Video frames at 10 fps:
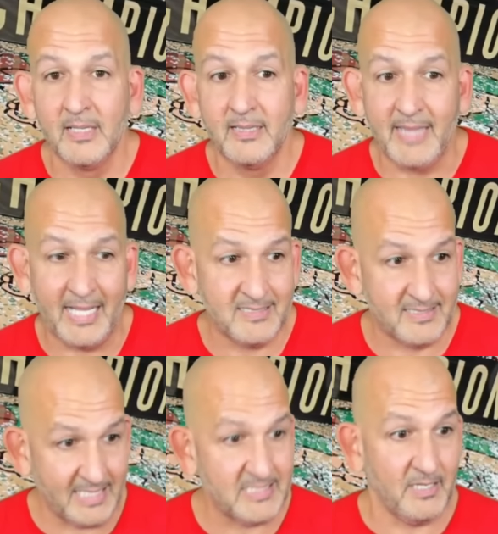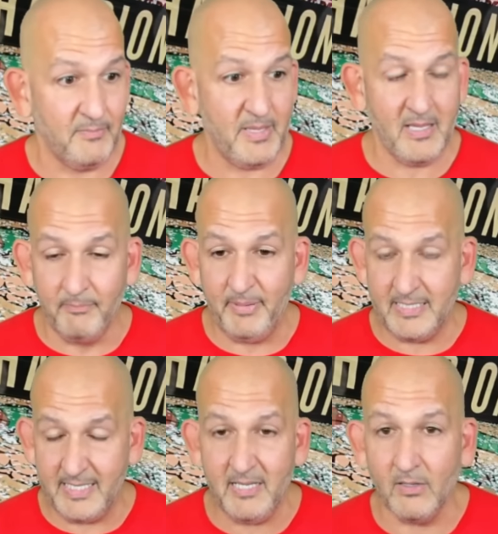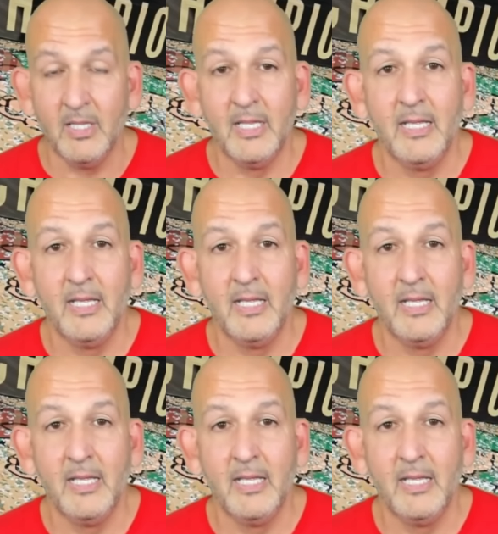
that's that's going to be a big deal.